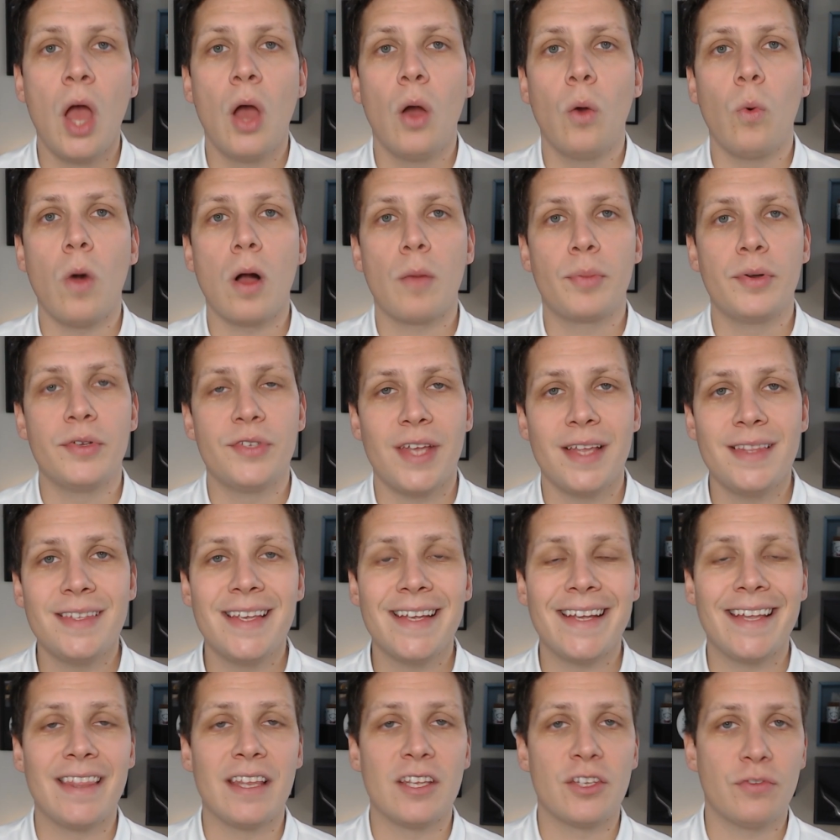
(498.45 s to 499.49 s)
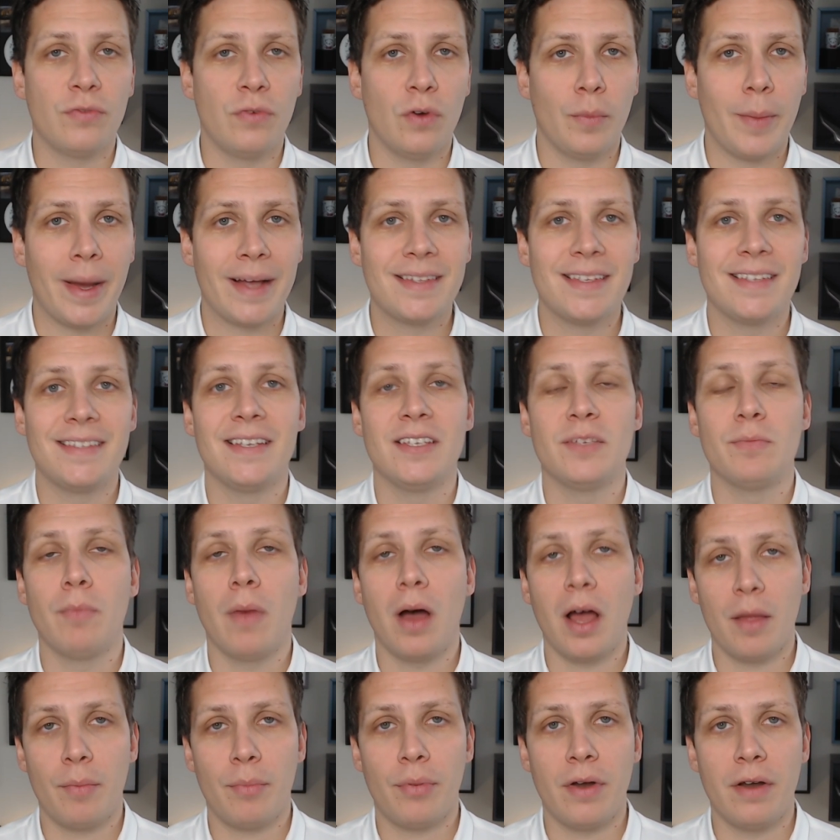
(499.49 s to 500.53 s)
While presenting in this format, it is
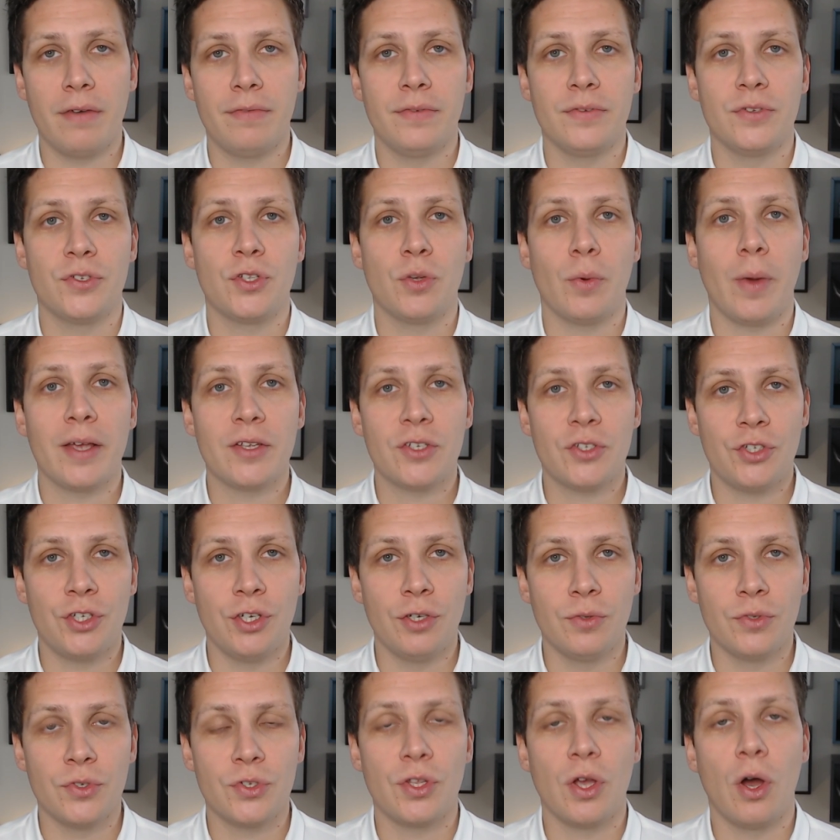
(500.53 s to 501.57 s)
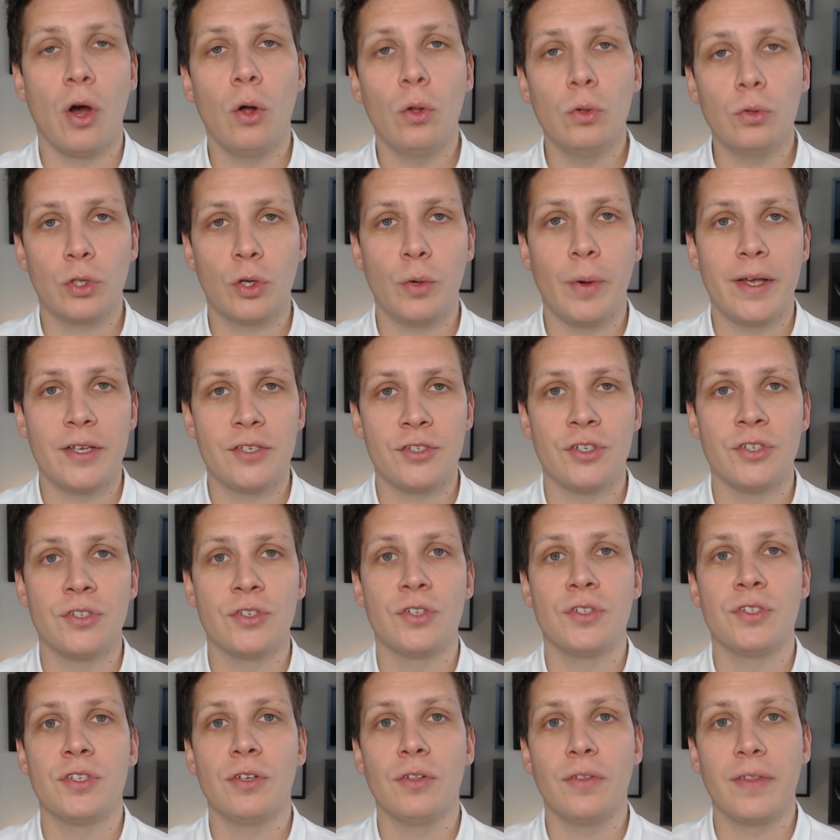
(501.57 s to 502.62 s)
my preference to ask students to hold questions
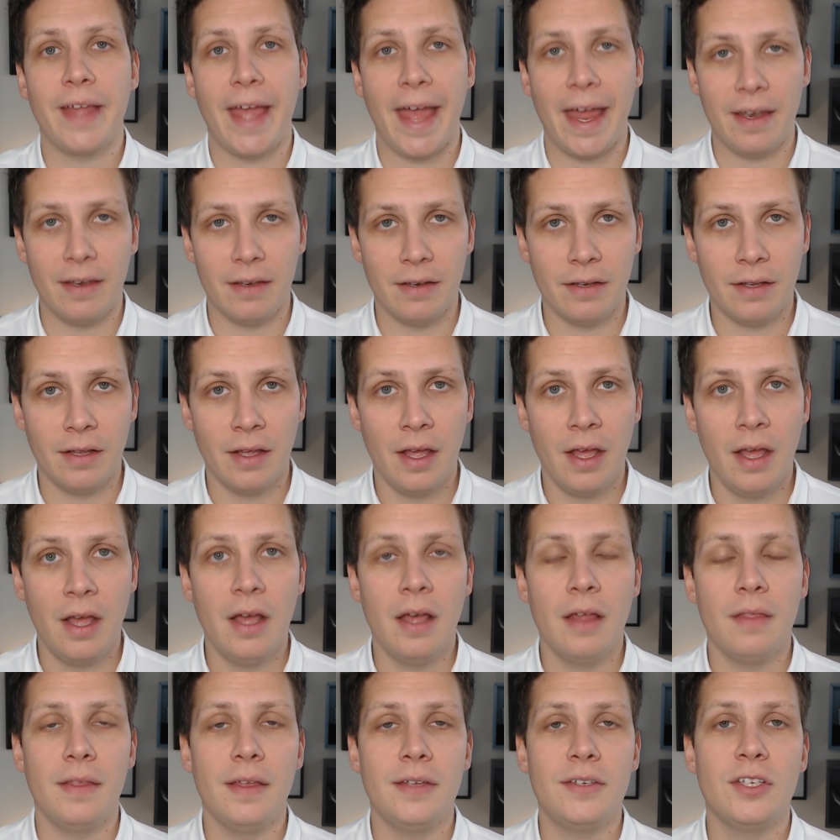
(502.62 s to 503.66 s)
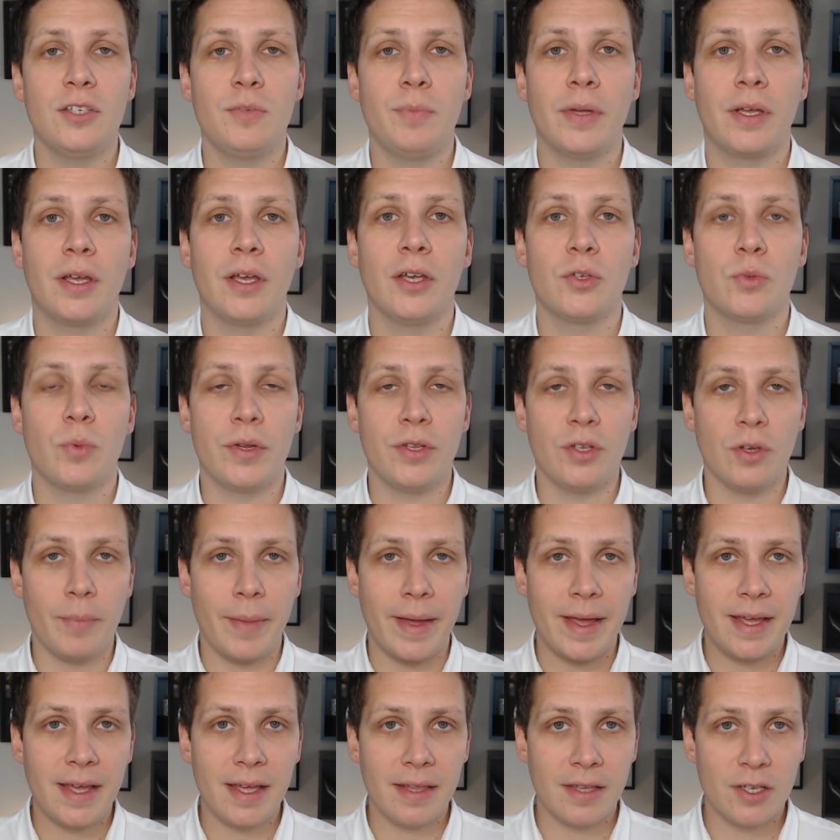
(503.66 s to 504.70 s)
until the end. This is because when you're
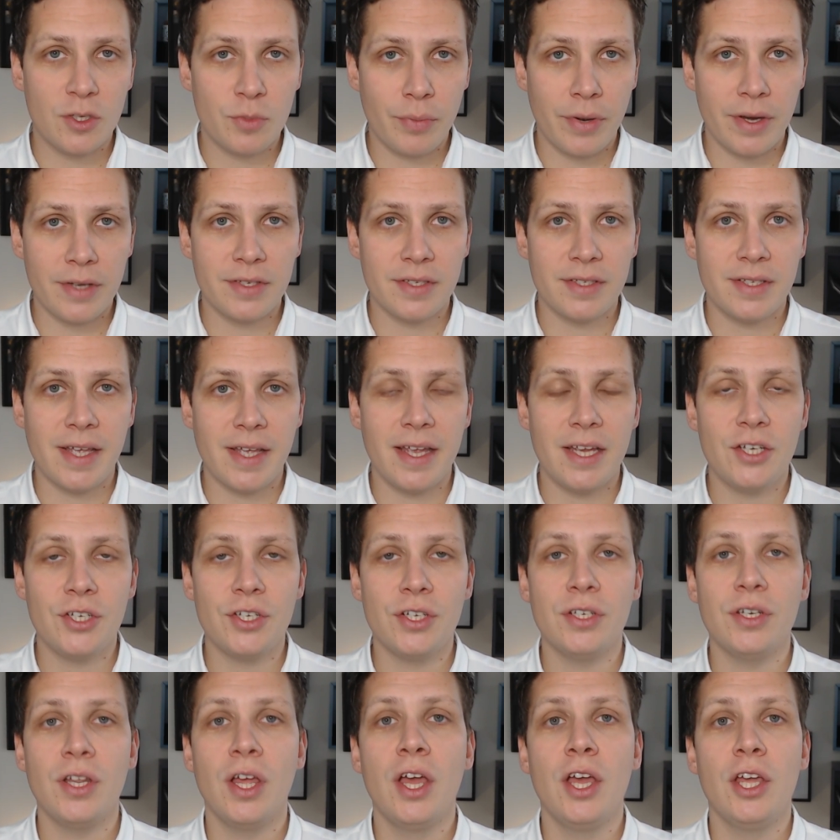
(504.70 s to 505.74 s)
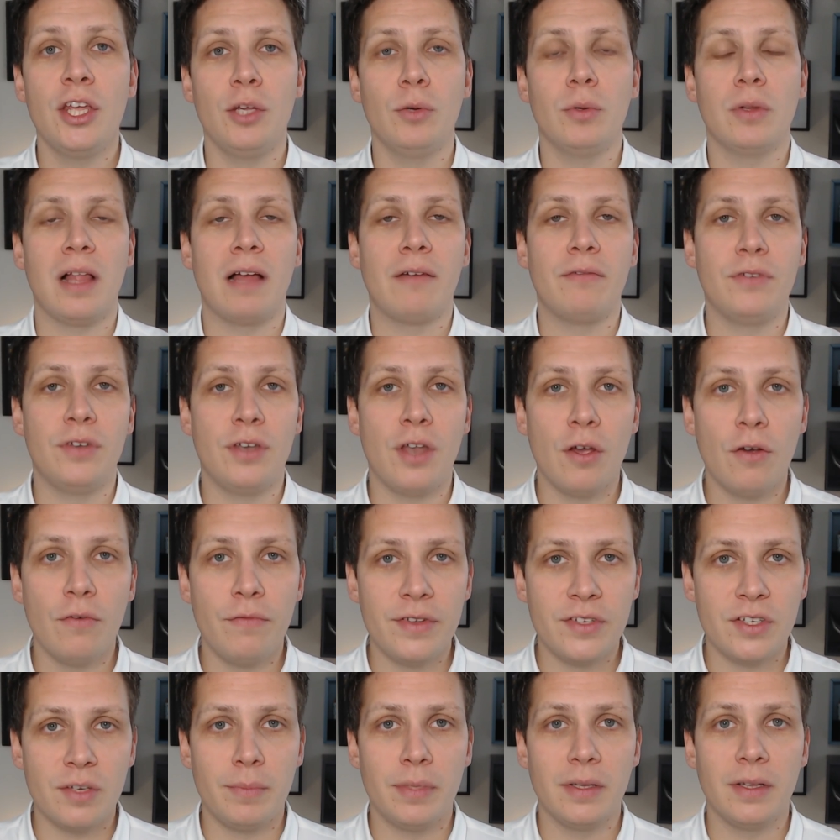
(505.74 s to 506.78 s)
making this presentation, you will have no
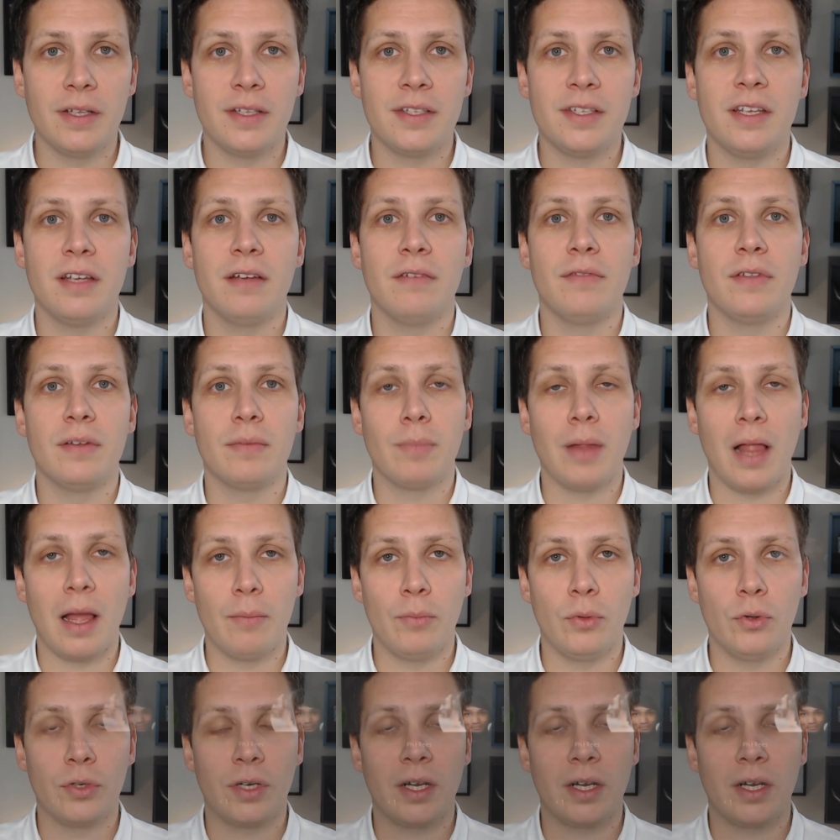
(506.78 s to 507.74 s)
visibility of the Blackboard